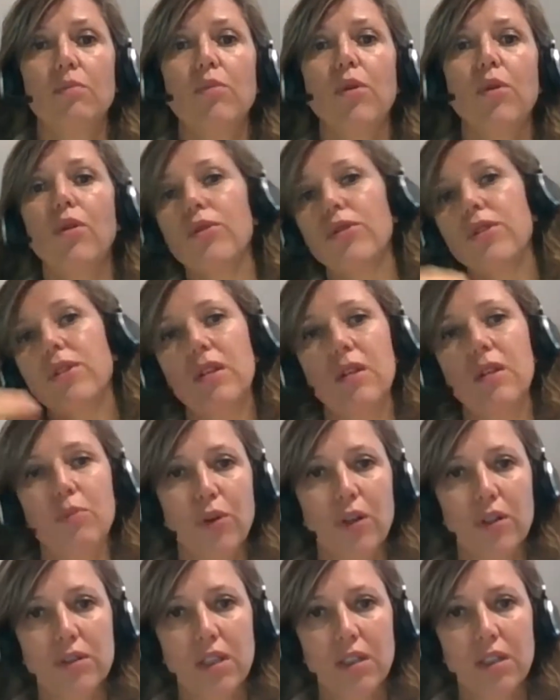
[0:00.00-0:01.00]
both in the
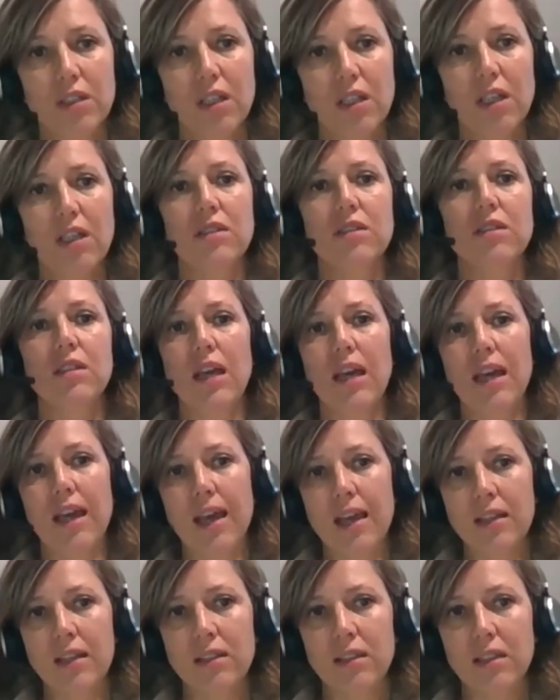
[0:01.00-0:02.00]
processes
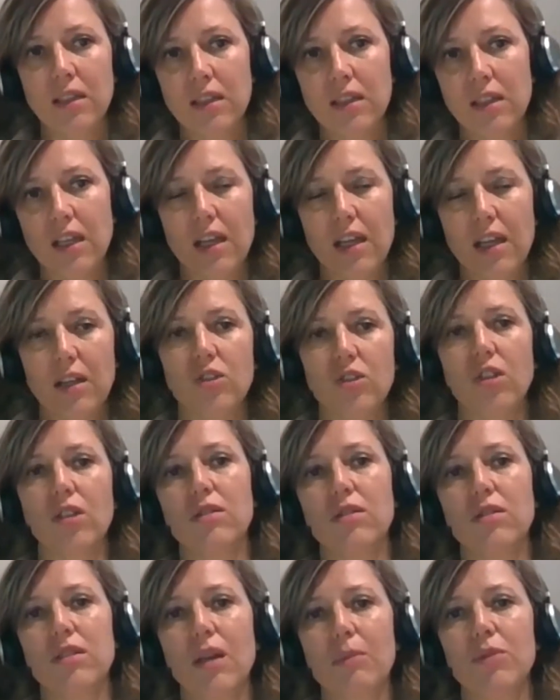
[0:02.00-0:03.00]
and in the energy
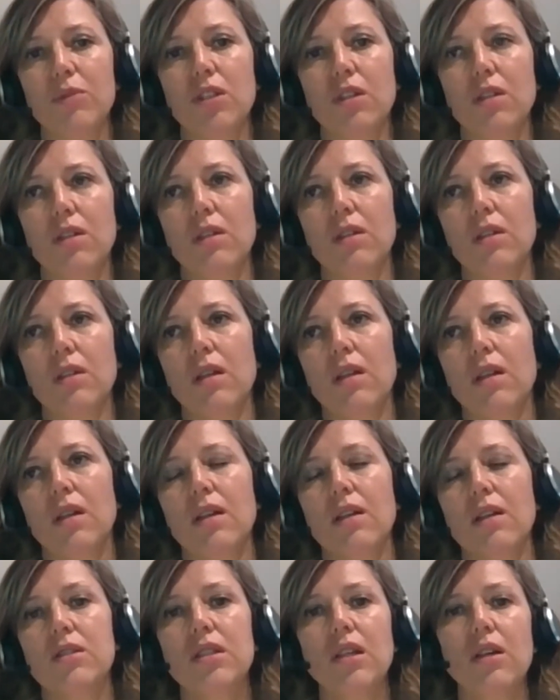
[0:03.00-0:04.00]
consumption.
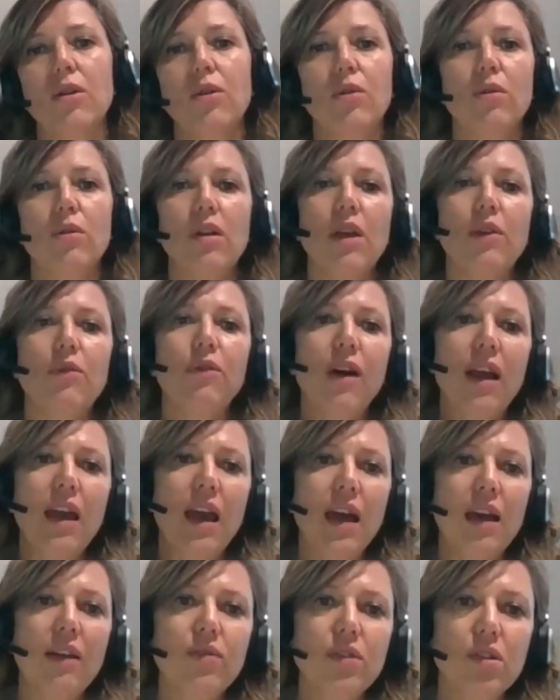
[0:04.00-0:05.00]
So if I
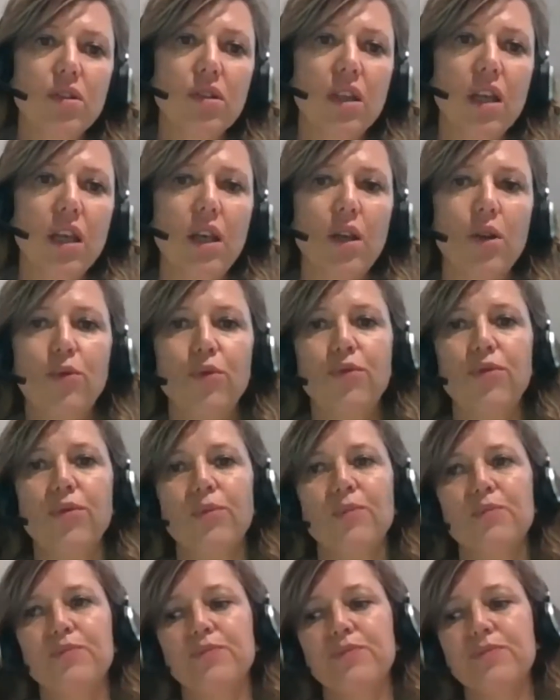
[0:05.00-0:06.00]
have to give